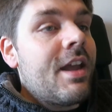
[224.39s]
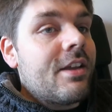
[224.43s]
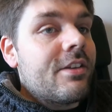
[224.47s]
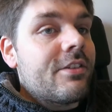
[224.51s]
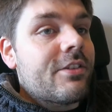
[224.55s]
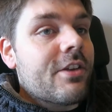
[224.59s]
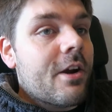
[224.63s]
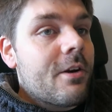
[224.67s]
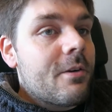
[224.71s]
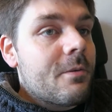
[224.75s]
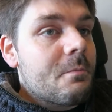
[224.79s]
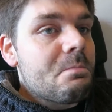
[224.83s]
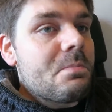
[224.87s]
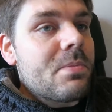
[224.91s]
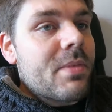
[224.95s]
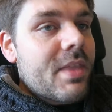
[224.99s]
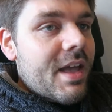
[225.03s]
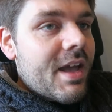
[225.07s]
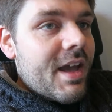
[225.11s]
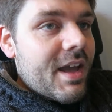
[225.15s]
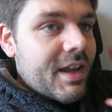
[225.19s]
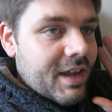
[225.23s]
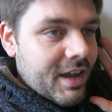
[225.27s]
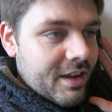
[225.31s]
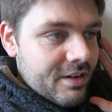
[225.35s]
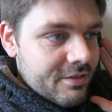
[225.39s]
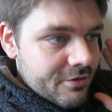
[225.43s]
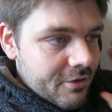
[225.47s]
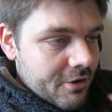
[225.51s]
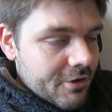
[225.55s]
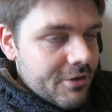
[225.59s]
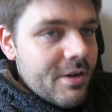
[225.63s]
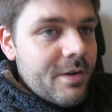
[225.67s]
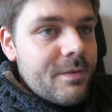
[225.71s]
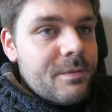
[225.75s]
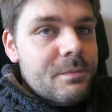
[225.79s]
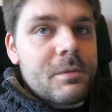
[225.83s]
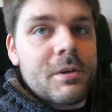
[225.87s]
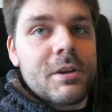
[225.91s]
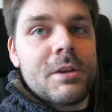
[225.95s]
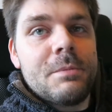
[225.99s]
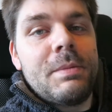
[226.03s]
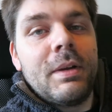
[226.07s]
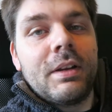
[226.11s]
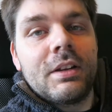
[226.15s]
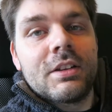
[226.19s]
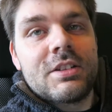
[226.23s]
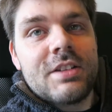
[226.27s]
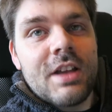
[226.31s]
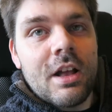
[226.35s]
So I kind of thought, nope, I'm going to
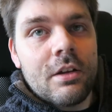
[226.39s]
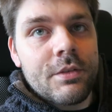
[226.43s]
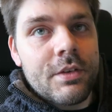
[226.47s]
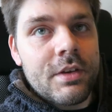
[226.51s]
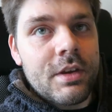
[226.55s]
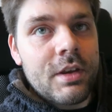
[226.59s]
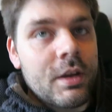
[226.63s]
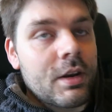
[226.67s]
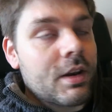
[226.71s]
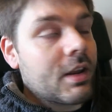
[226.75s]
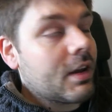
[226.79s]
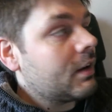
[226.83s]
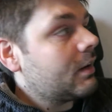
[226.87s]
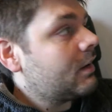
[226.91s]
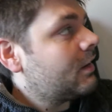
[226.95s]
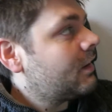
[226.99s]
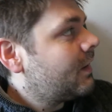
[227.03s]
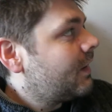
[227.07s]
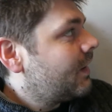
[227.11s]
build a shelving unit,